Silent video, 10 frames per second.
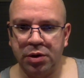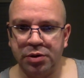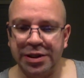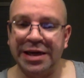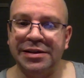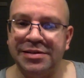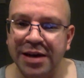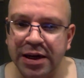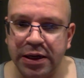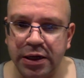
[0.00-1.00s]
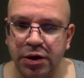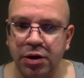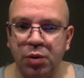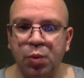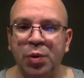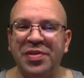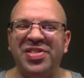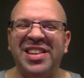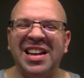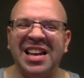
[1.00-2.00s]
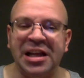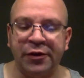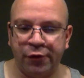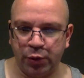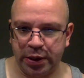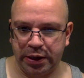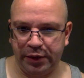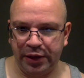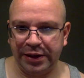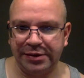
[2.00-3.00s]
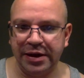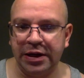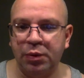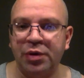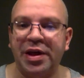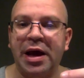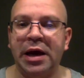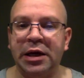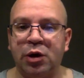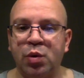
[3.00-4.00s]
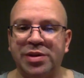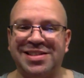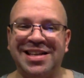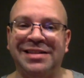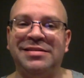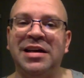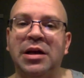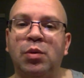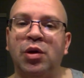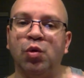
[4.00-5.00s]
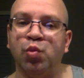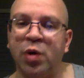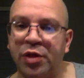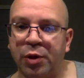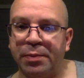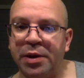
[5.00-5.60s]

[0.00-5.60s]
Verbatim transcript: They did it with delivery. They did it with eloquence. They did it with rhythm.